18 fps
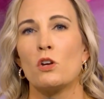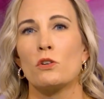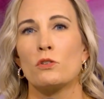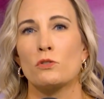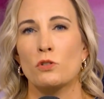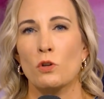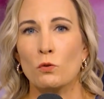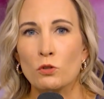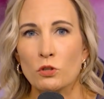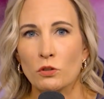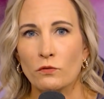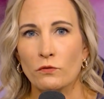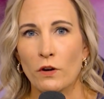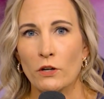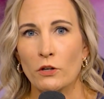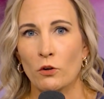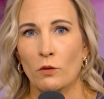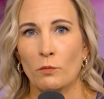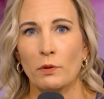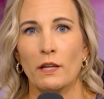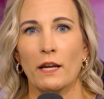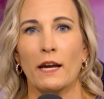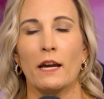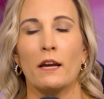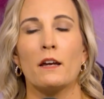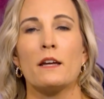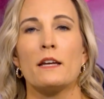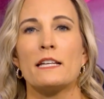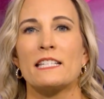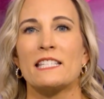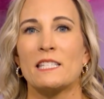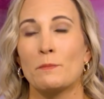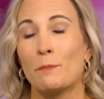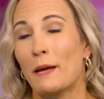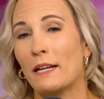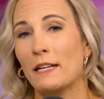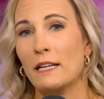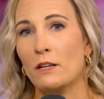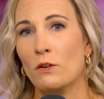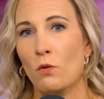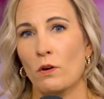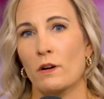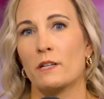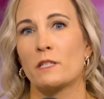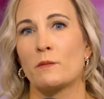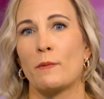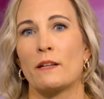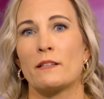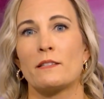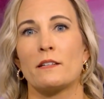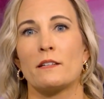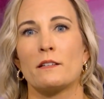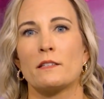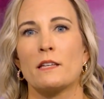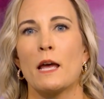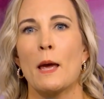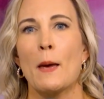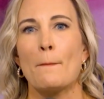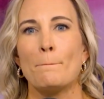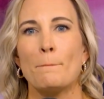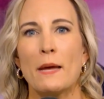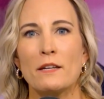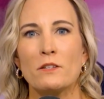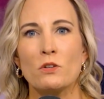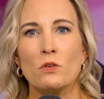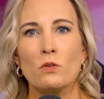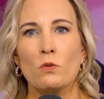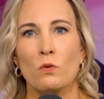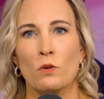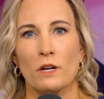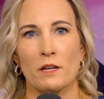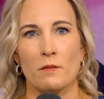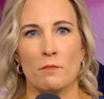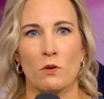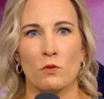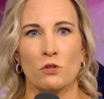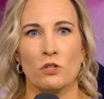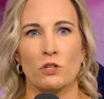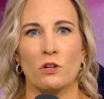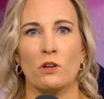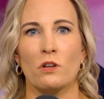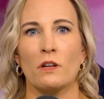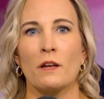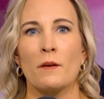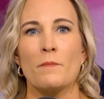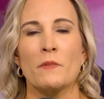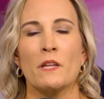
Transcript: social fun or play, spending or expenses, mental or emotional,